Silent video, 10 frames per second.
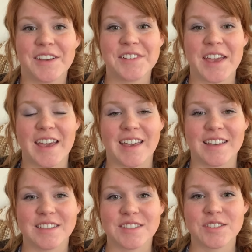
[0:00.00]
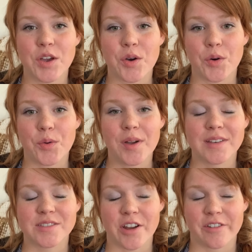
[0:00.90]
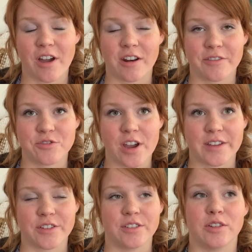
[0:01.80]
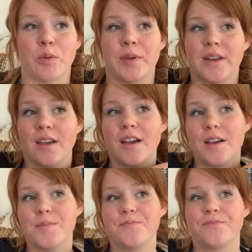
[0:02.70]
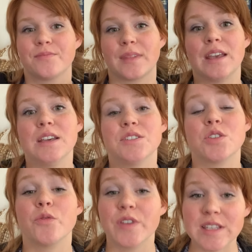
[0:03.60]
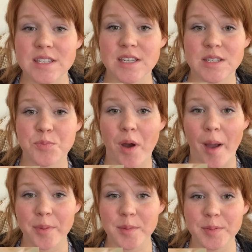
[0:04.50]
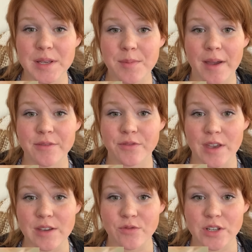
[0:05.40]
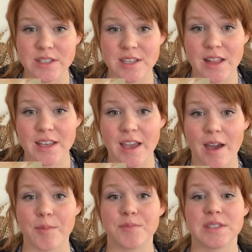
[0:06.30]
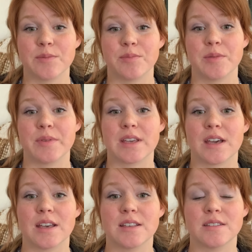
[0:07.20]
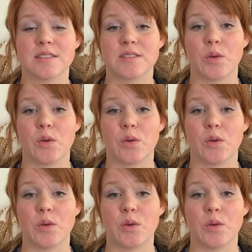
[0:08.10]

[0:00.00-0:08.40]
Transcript: Okay, so sorry, I got off track there a little bit. So Vinted is probably my favorite selling app, simply because